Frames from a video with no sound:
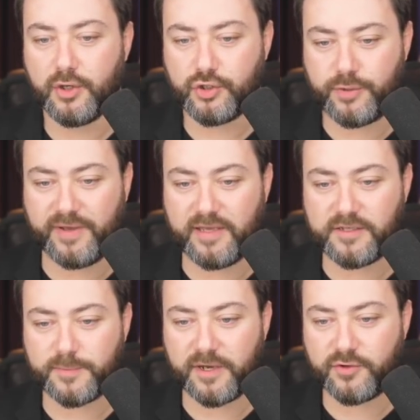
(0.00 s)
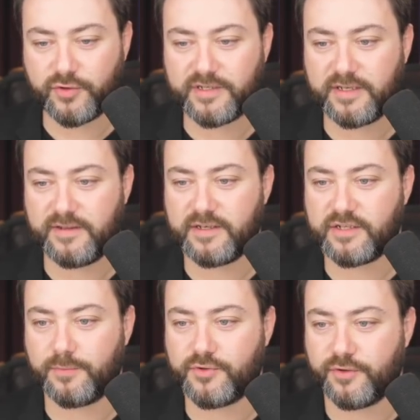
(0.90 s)
She begins by addressing the
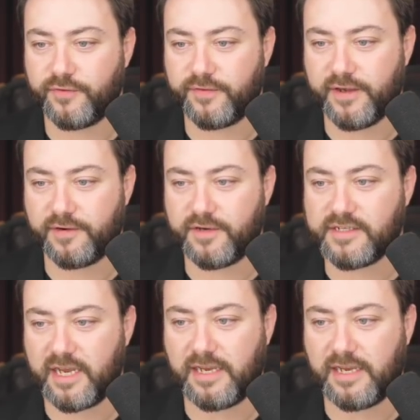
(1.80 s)
assumption that there is